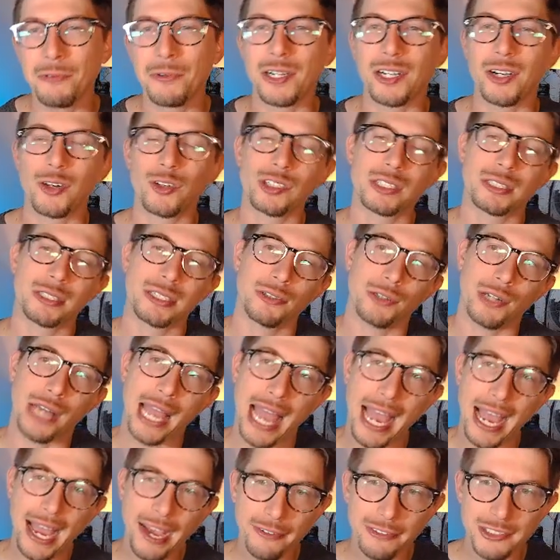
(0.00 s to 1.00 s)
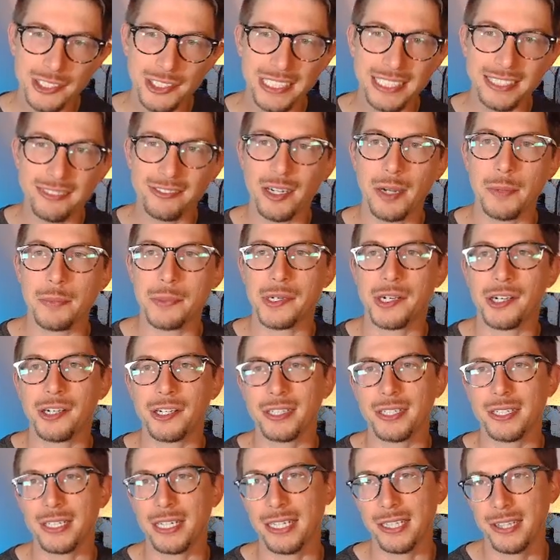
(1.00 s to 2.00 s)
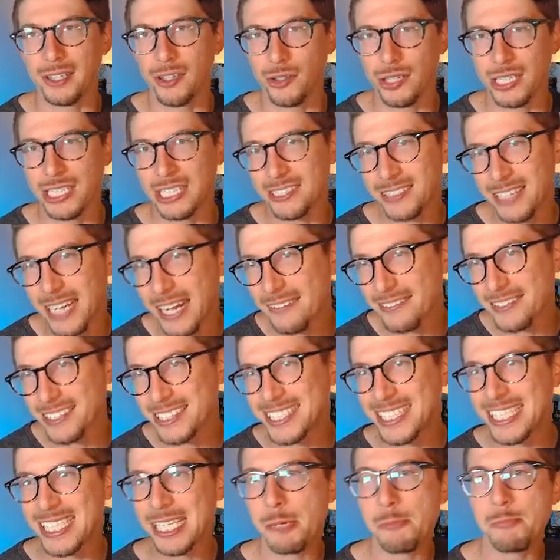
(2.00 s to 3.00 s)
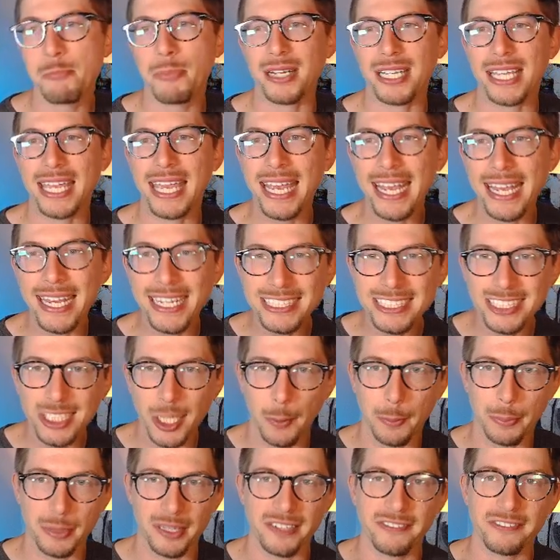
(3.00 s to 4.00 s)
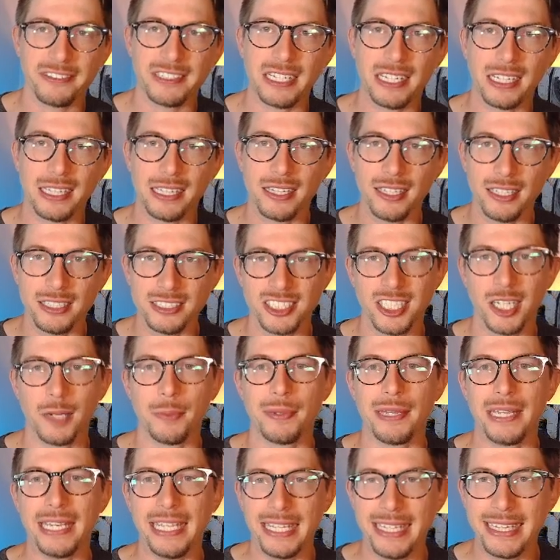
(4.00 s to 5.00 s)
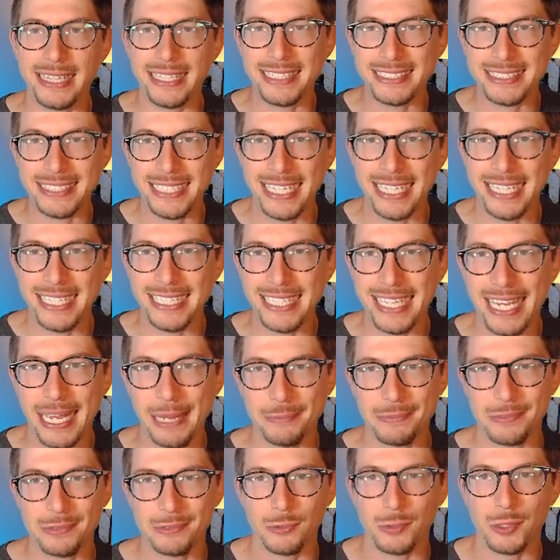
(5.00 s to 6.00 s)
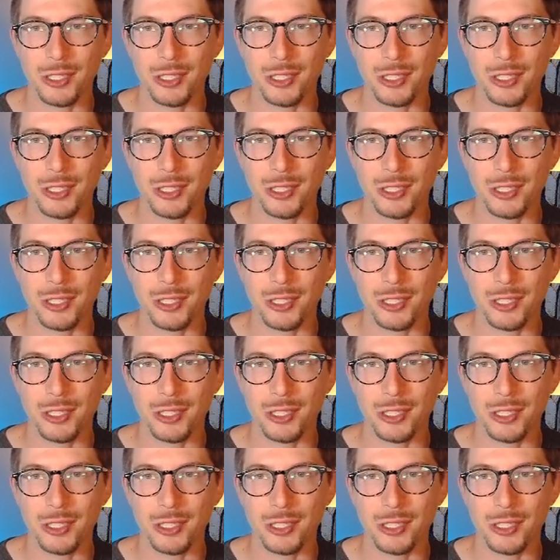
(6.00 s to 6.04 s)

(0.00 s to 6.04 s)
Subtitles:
We're going to have to give up our Alolan Graveler here, but can Jumpluff clutch up in this end game?